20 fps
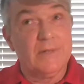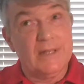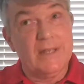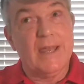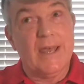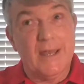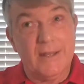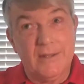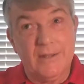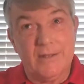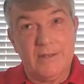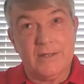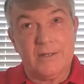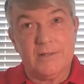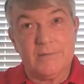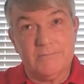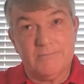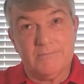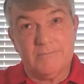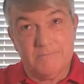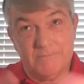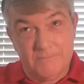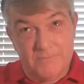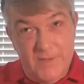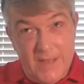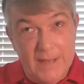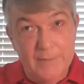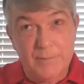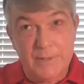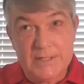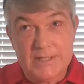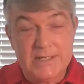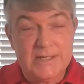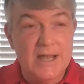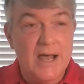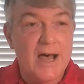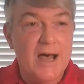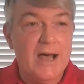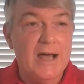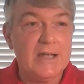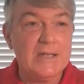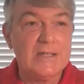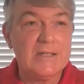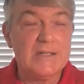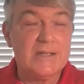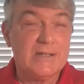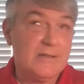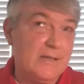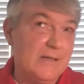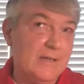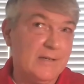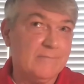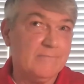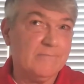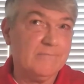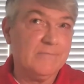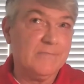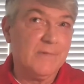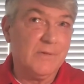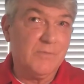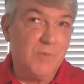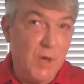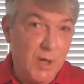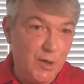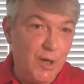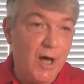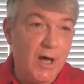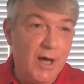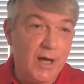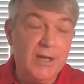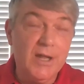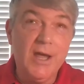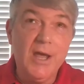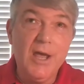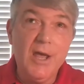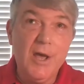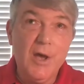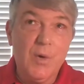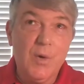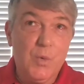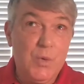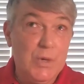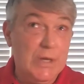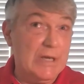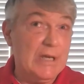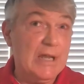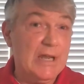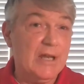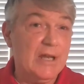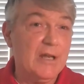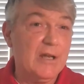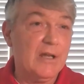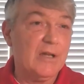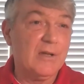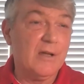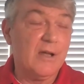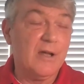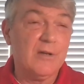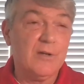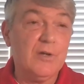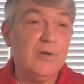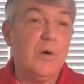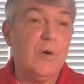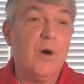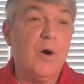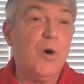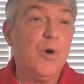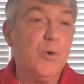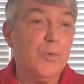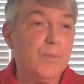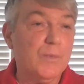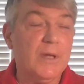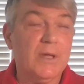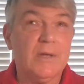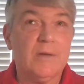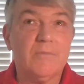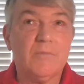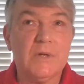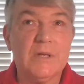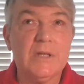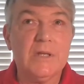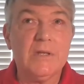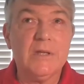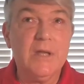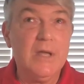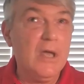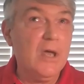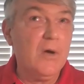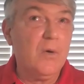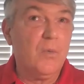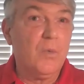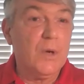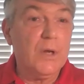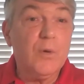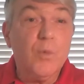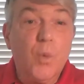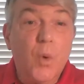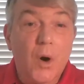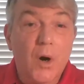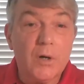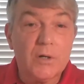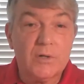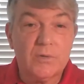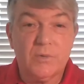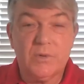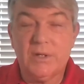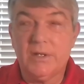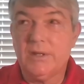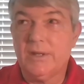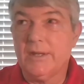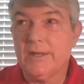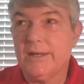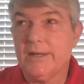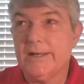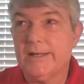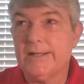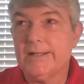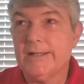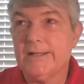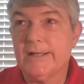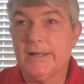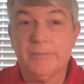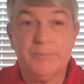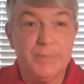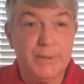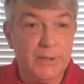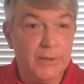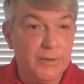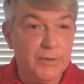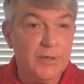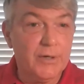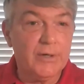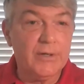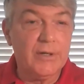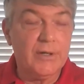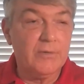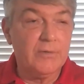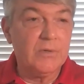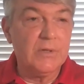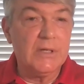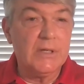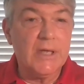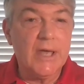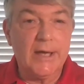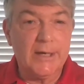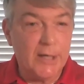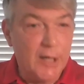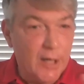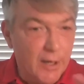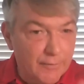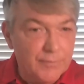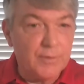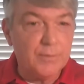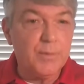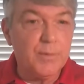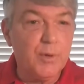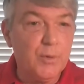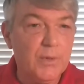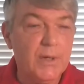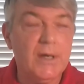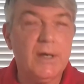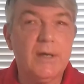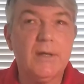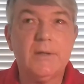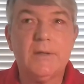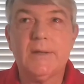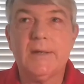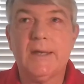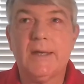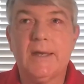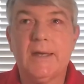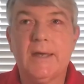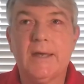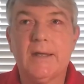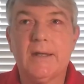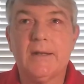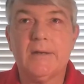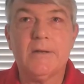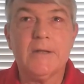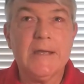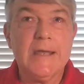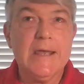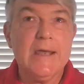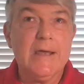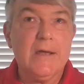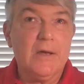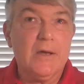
and we had the family size and whatnot. We needed a new home, and we worked with a builder that we got comfortable with, and